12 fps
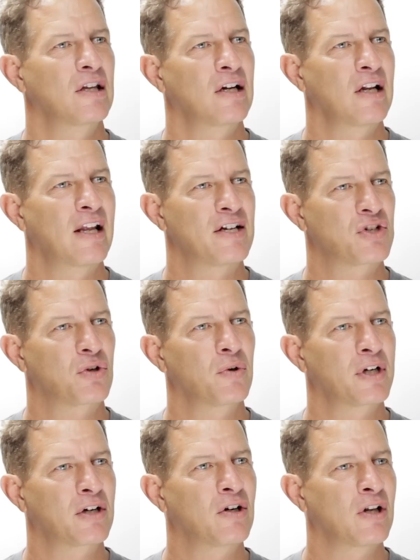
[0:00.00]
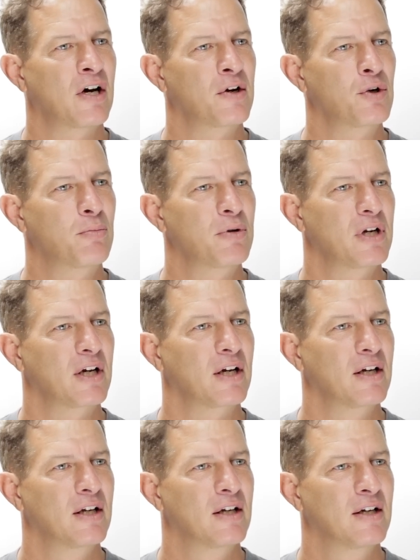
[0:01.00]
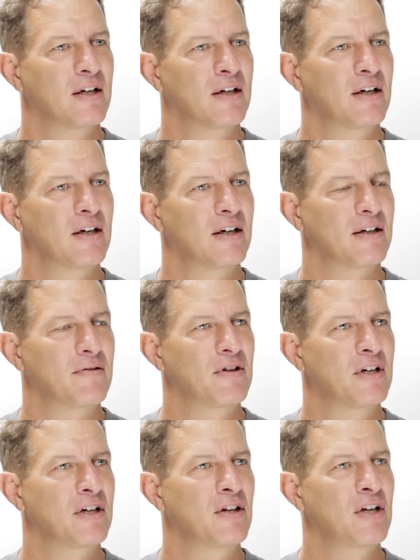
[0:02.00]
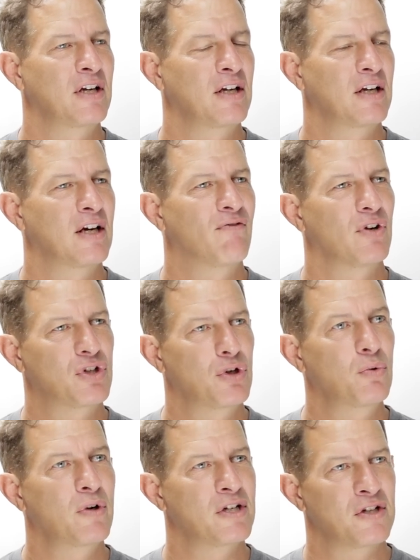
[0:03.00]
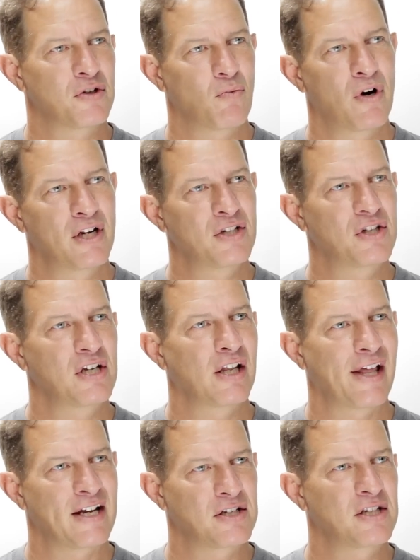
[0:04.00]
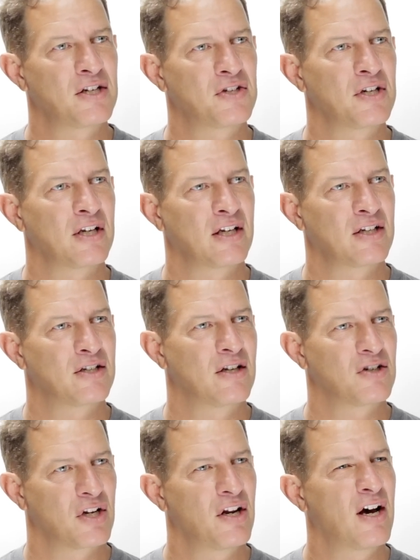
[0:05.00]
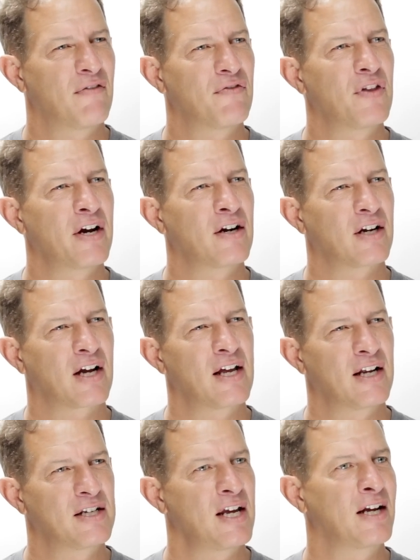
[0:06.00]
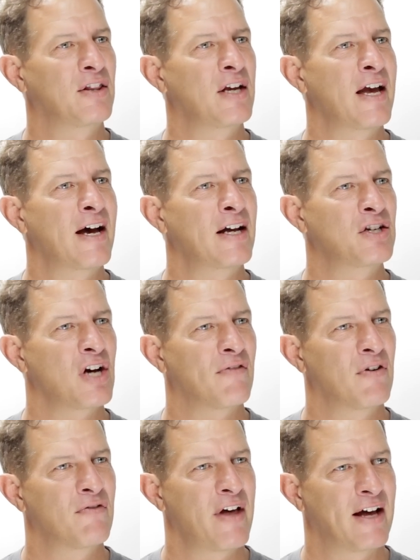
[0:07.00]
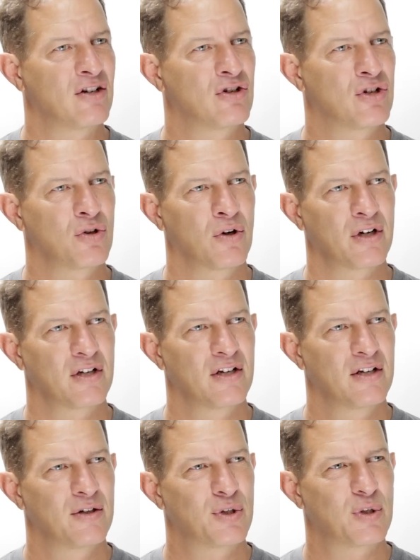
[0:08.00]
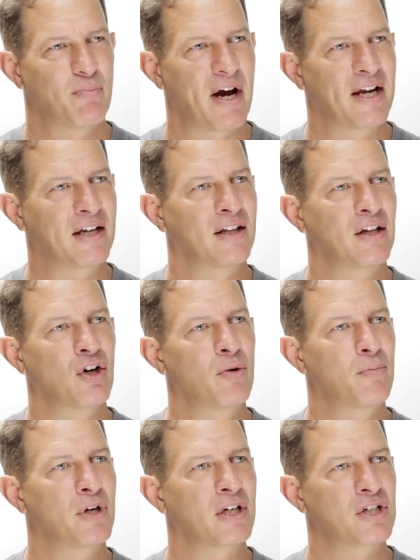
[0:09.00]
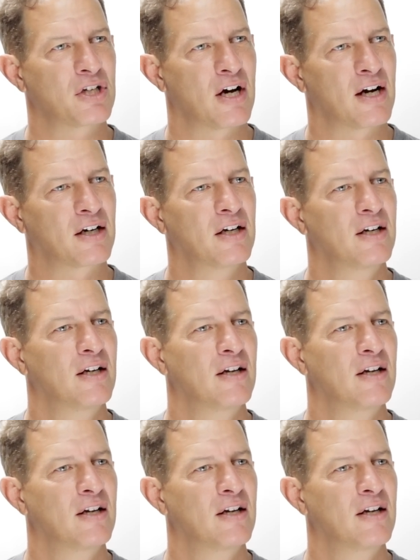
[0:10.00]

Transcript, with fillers: a little less critical on opening. Uh, the the for two reasons. One is the elasticity is there's enough there to kind of take the edge off of that short spike in the opening shock,